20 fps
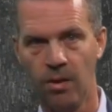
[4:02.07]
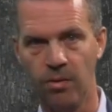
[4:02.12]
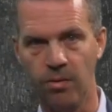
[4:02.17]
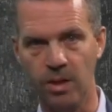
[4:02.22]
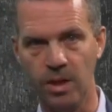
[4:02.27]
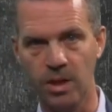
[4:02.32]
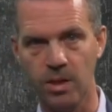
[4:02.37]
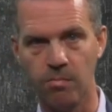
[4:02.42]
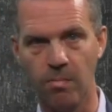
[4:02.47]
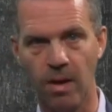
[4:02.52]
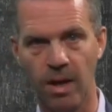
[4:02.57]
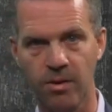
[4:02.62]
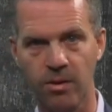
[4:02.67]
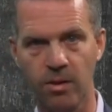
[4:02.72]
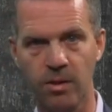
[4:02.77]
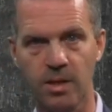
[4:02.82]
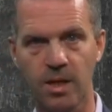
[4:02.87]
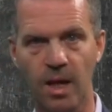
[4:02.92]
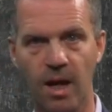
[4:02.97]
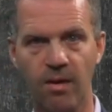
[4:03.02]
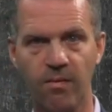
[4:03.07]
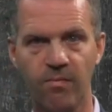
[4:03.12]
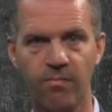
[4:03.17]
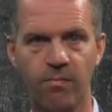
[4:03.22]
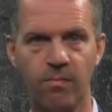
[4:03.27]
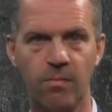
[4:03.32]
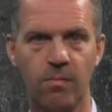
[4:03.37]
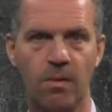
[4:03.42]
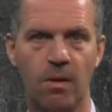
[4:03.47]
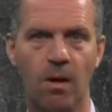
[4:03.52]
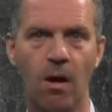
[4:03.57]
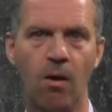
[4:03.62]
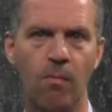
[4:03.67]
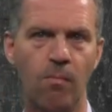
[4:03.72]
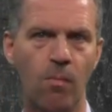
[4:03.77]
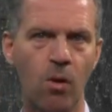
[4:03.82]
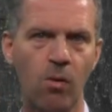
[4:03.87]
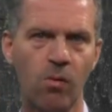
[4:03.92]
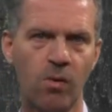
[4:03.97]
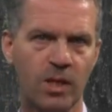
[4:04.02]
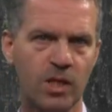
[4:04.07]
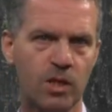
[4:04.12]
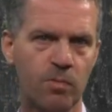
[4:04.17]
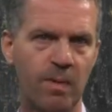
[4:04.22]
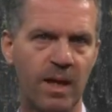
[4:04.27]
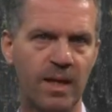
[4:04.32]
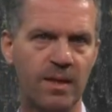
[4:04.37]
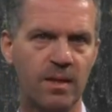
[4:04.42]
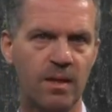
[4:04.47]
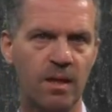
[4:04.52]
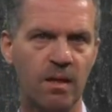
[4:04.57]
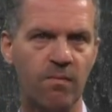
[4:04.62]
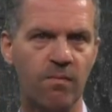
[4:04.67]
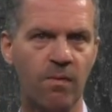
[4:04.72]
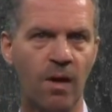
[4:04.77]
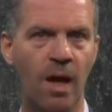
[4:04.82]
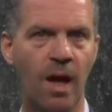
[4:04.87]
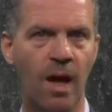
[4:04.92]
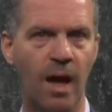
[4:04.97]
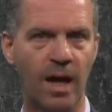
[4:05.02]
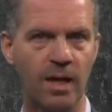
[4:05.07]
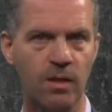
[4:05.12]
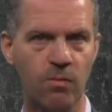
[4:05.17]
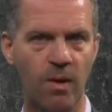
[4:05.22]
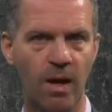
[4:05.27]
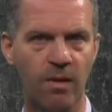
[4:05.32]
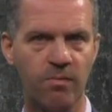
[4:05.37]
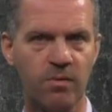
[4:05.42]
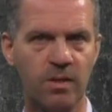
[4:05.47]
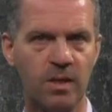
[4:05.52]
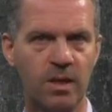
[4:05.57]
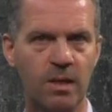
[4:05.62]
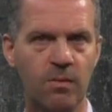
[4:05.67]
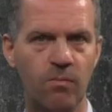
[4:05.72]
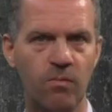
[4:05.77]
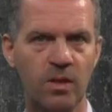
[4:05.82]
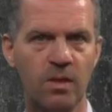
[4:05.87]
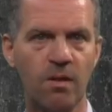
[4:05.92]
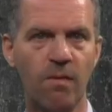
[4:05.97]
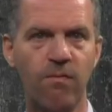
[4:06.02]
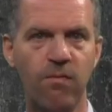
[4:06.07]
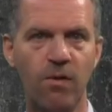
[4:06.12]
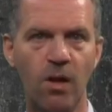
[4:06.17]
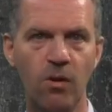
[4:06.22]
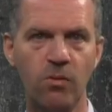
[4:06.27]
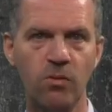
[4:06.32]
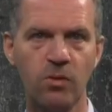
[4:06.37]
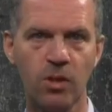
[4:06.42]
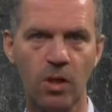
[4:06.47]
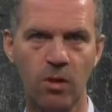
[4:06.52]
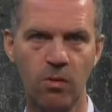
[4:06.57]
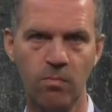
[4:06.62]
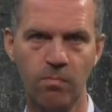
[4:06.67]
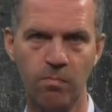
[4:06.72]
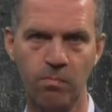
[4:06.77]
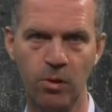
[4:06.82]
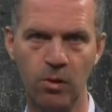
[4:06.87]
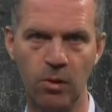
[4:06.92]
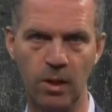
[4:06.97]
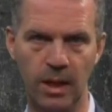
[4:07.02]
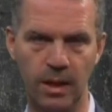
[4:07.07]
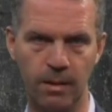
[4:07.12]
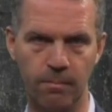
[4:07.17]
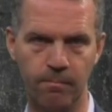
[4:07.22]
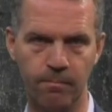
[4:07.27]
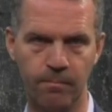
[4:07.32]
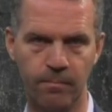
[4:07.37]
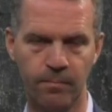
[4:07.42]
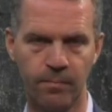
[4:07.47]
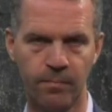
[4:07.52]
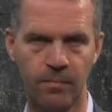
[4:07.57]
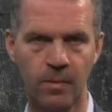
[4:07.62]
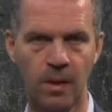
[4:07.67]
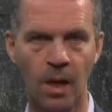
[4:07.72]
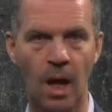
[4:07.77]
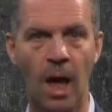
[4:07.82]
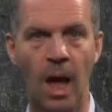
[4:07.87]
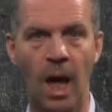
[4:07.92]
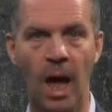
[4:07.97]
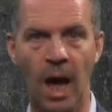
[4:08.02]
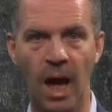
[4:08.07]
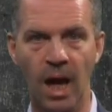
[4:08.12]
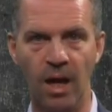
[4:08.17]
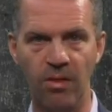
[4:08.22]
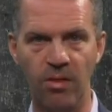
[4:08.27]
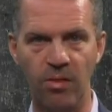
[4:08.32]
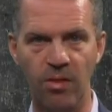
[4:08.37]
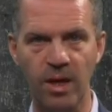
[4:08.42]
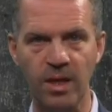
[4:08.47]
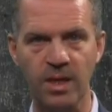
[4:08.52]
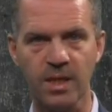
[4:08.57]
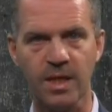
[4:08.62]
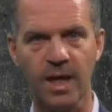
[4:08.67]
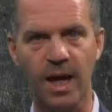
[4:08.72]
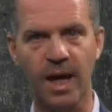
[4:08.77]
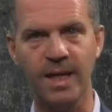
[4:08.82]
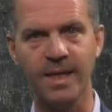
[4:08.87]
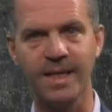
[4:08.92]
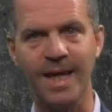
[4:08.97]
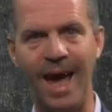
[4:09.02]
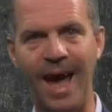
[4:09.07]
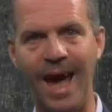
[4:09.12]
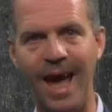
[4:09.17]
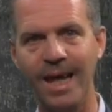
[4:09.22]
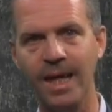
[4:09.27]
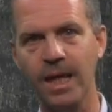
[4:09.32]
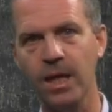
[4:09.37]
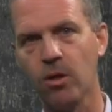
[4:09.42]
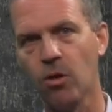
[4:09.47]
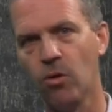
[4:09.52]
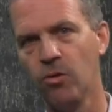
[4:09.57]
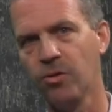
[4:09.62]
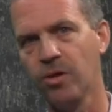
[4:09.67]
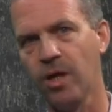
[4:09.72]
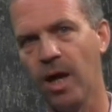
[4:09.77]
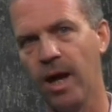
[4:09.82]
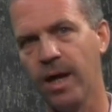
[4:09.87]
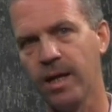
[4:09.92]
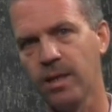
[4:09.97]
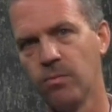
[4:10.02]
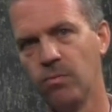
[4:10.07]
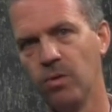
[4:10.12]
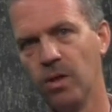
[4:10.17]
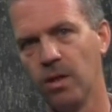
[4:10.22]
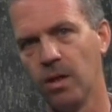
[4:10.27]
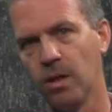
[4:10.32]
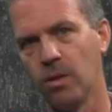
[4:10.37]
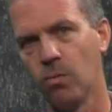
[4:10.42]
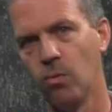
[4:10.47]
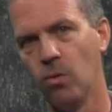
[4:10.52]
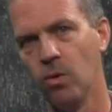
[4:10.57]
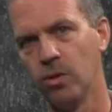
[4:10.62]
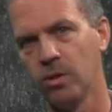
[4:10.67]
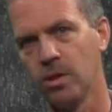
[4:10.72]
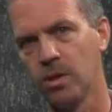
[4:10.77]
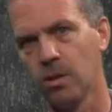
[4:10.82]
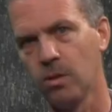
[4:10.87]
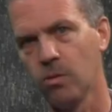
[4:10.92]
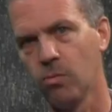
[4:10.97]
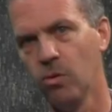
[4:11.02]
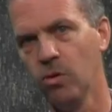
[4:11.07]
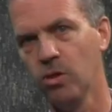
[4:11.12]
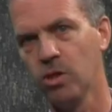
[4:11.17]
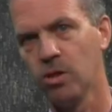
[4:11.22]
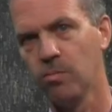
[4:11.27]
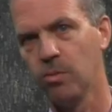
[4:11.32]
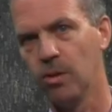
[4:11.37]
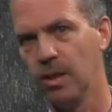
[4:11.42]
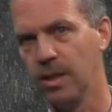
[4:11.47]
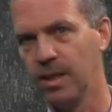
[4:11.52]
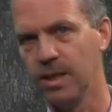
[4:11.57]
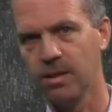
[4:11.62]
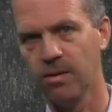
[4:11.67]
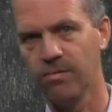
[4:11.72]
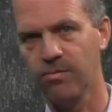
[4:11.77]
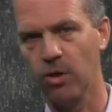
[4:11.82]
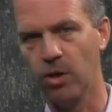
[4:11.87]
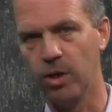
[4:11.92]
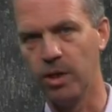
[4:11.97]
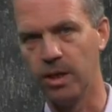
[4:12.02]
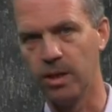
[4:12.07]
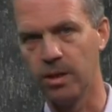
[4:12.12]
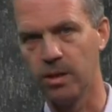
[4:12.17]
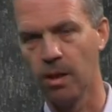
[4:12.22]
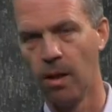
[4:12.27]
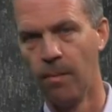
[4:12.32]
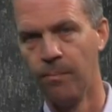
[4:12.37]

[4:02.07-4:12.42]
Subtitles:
These methods are more expensive, as we have seen with float zone pulling. In this case, any contact with a quartz crucible is avoided.